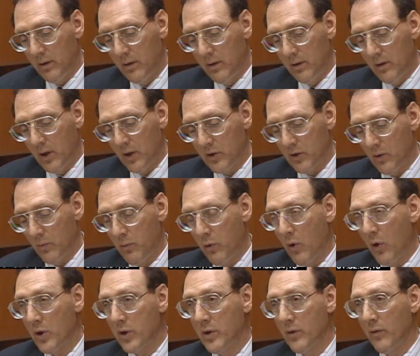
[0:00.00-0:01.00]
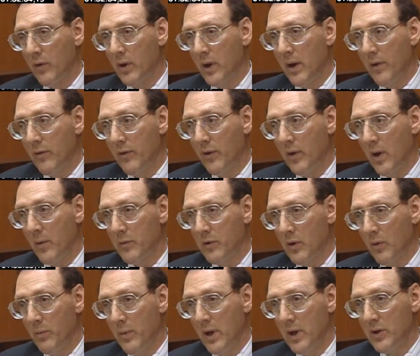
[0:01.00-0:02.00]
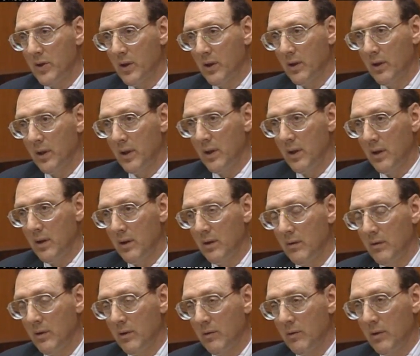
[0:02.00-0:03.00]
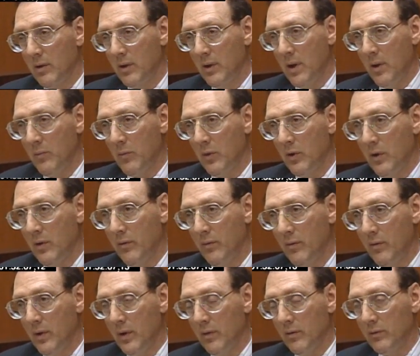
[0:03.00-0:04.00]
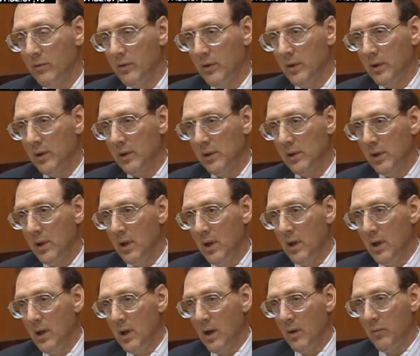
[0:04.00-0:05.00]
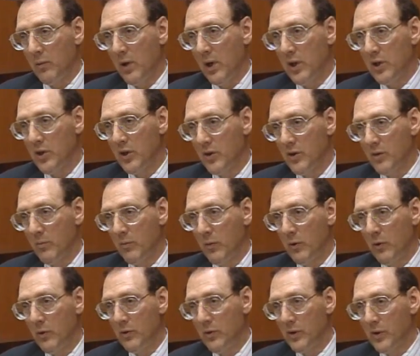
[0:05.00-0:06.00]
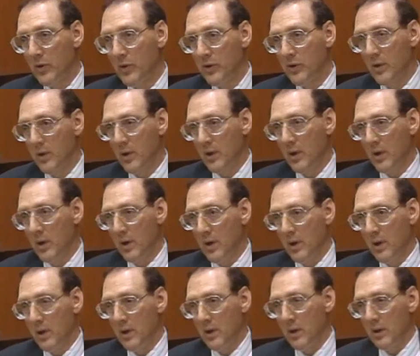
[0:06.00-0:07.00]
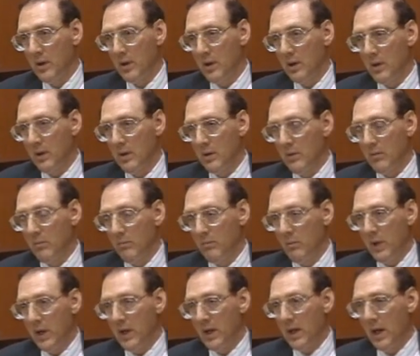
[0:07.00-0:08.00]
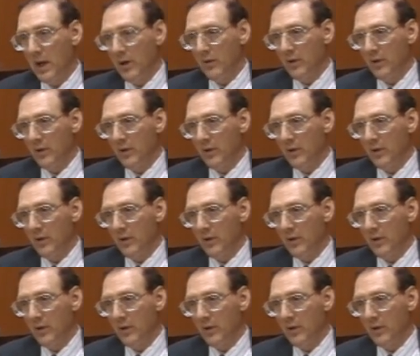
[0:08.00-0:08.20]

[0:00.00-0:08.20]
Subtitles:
distal portion of the left thumb. So basically, there were a number of abrasions and bruises, many on the